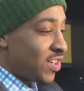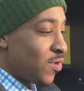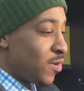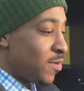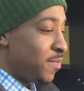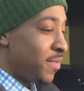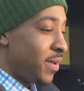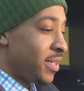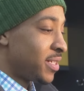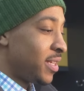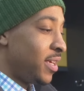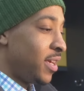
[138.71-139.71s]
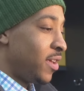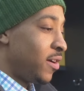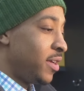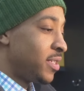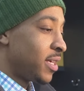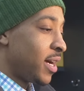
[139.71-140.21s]
told him, basically, you know,
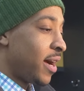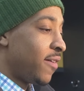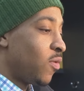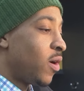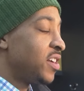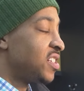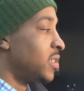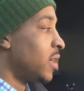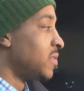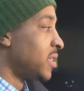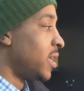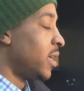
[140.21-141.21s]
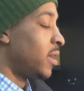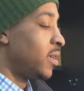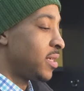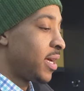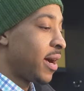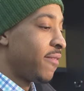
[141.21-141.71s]
he's a guy I've watched since I was a kid.
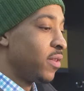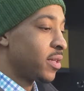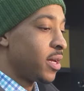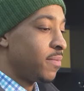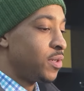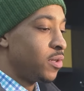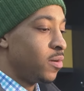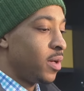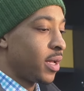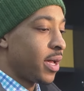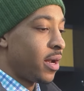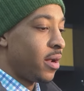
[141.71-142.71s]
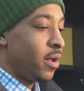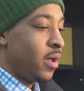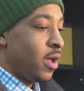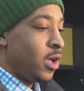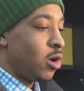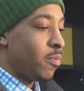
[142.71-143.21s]
He's a guy I've looked up to and kind of,
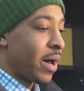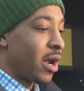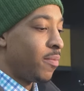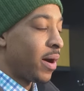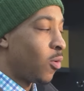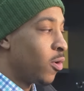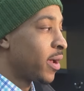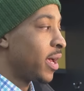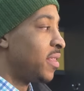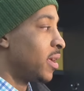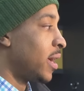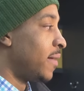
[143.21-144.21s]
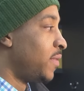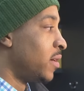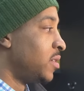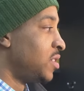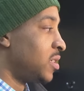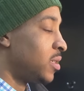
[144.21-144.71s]
you know, modeled my work ethic after,
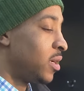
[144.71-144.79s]
just